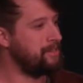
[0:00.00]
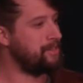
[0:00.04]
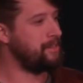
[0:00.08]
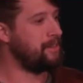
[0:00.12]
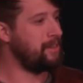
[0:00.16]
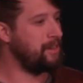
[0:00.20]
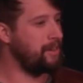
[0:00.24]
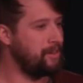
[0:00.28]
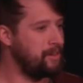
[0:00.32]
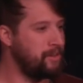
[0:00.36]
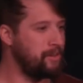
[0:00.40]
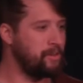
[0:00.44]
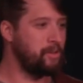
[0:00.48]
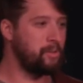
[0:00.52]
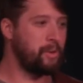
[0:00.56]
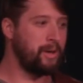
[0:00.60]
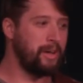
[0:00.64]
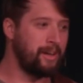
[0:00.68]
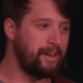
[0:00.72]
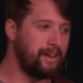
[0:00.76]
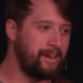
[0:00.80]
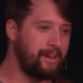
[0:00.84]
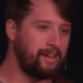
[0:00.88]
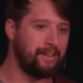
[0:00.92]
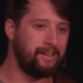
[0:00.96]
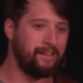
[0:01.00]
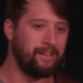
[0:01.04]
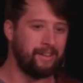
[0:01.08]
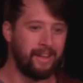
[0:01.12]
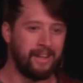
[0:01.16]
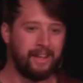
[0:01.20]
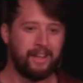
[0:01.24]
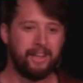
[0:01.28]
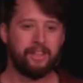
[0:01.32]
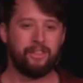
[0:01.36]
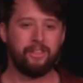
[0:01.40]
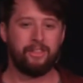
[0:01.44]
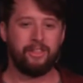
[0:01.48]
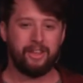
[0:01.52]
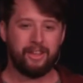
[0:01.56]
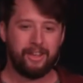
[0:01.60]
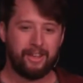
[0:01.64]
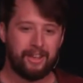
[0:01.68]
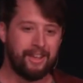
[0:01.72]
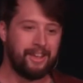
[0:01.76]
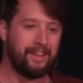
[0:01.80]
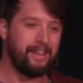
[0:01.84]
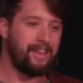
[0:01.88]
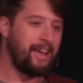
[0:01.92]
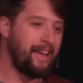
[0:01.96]
Noel,
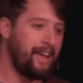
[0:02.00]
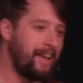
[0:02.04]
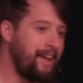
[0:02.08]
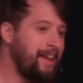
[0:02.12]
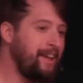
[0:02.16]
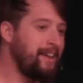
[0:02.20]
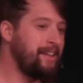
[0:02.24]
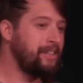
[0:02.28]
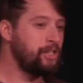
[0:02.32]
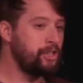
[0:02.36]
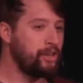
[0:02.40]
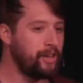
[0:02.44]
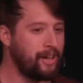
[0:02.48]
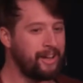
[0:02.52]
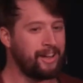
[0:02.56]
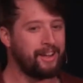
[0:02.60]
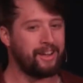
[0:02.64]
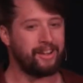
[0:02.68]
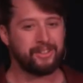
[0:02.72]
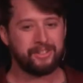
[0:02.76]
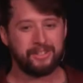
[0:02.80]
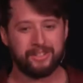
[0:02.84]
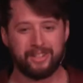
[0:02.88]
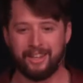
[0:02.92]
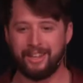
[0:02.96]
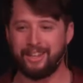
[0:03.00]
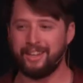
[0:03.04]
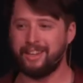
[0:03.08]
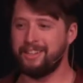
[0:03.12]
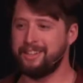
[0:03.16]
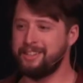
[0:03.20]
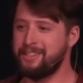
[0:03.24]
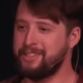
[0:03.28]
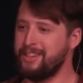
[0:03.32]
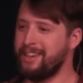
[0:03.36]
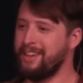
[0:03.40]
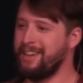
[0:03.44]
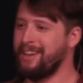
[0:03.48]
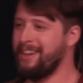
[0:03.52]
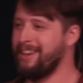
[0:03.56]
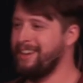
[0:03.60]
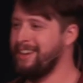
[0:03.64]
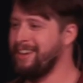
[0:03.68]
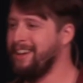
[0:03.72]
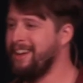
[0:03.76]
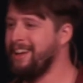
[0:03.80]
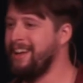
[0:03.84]
the angels did say.